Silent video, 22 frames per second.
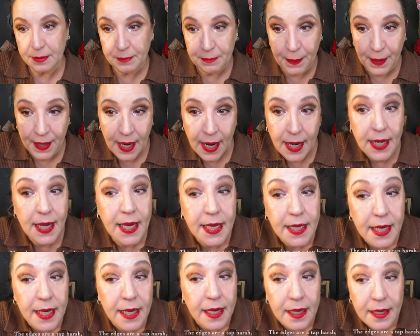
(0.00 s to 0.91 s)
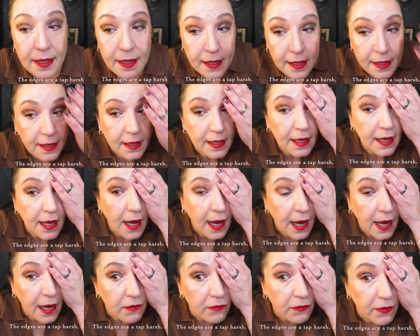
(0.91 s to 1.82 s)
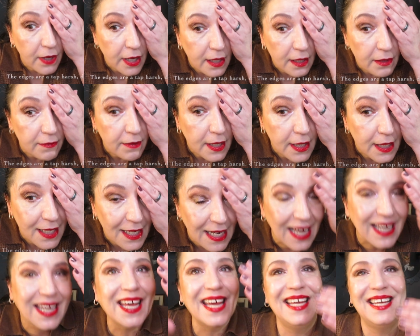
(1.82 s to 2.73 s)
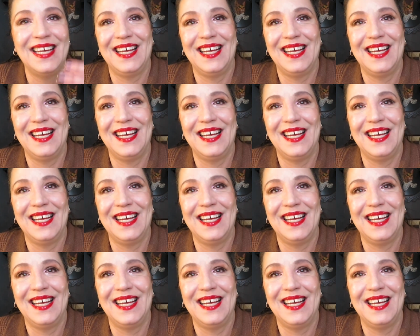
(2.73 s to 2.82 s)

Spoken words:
but I like it. I really, really like it.